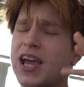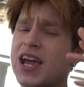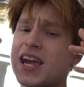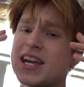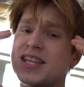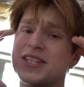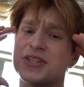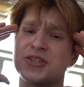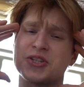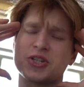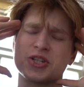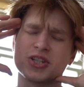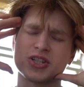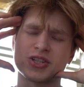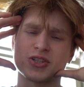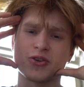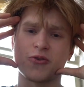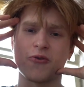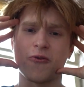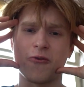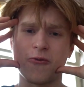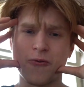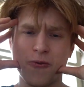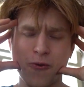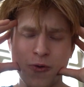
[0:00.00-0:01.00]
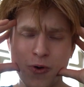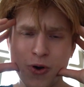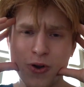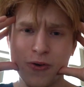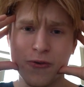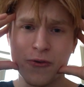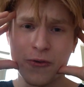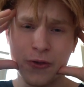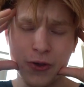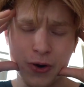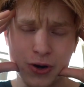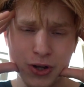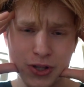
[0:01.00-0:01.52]
head is just so full of
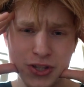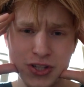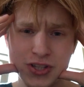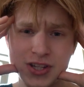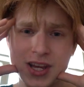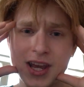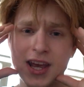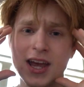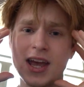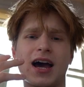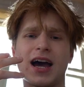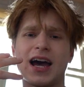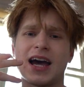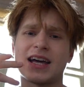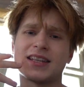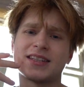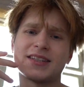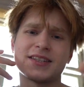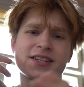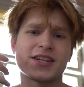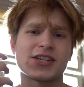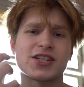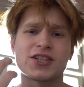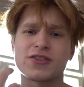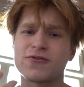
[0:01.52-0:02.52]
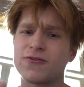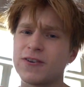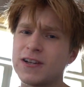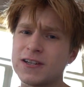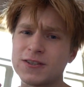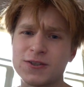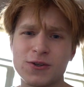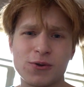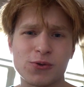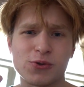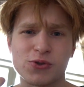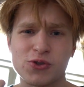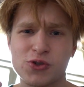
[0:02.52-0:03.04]
thoughts and I just feel
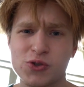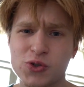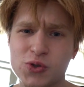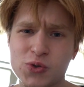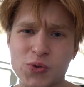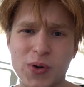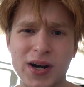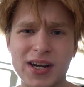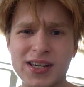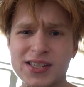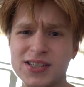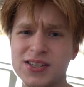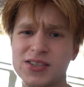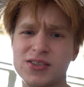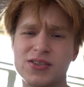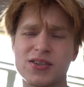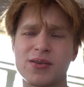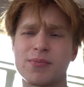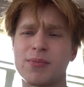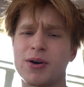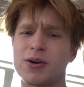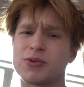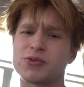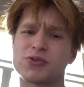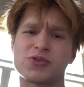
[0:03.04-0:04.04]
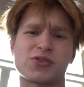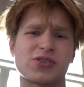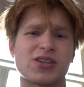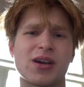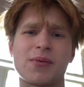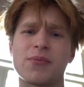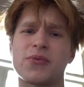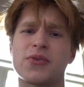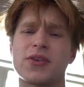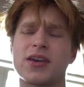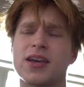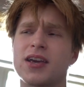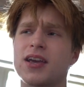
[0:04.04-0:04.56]
so stressed about
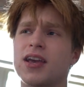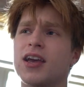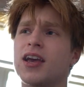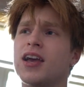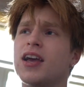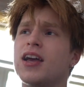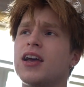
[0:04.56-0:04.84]
something.